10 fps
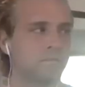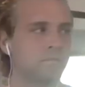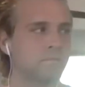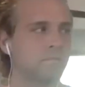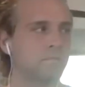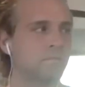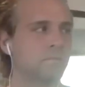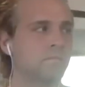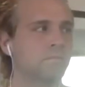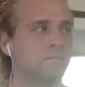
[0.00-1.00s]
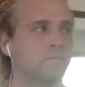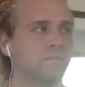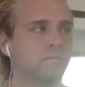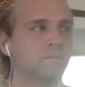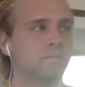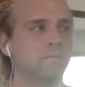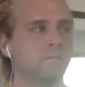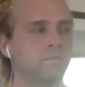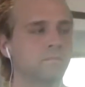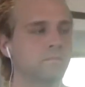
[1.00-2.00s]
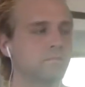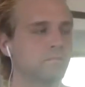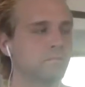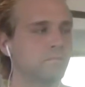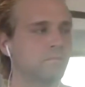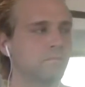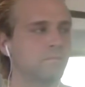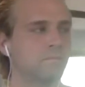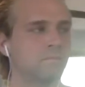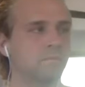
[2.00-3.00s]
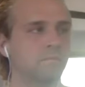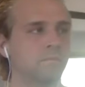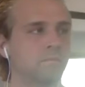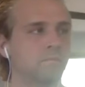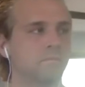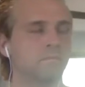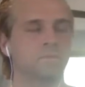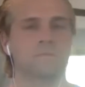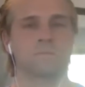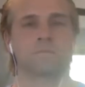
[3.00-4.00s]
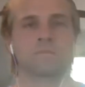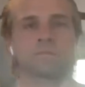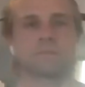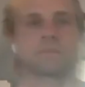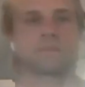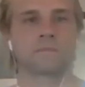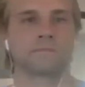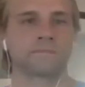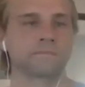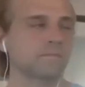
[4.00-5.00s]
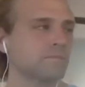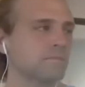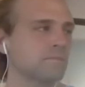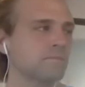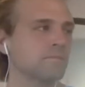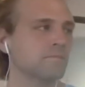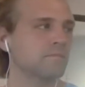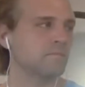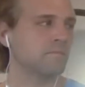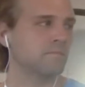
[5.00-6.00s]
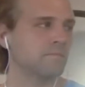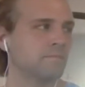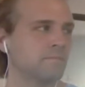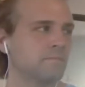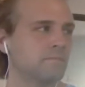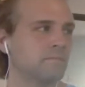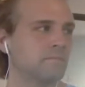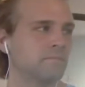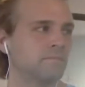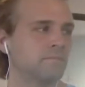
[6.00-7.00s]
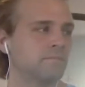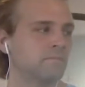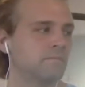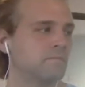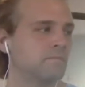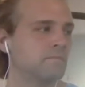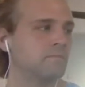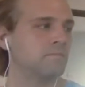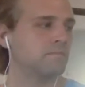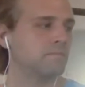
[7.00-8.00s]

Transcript: No words are spoken by the person on screen.